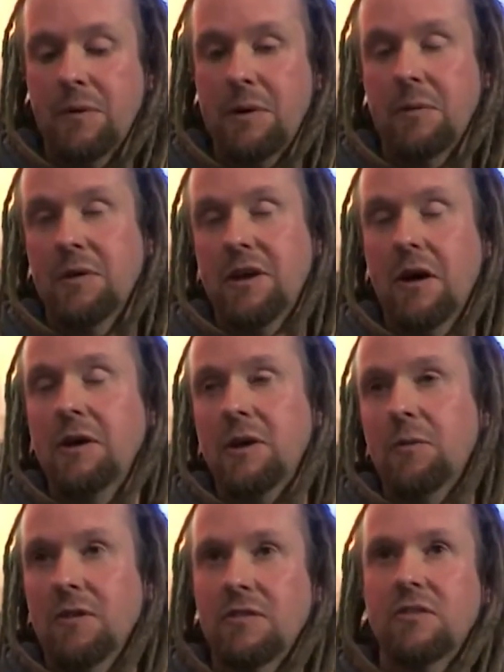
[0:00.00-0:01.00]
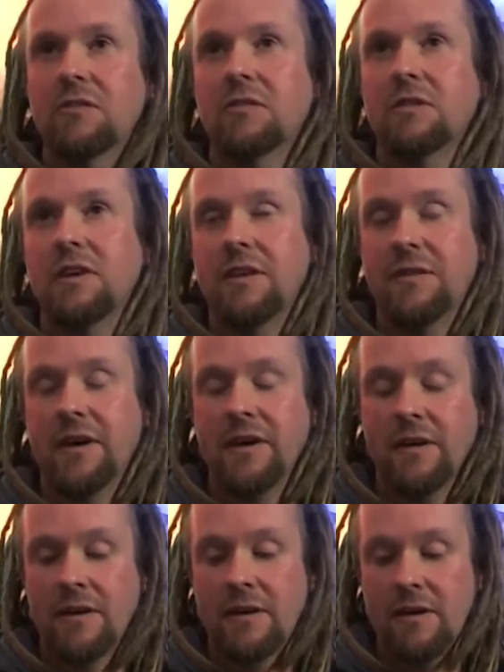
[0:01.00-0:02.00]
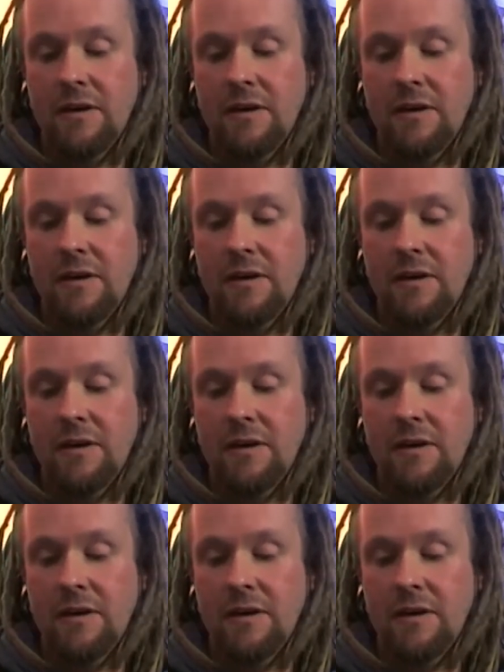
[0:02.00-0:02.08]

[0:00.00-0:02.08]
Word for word: we were the only ones in there.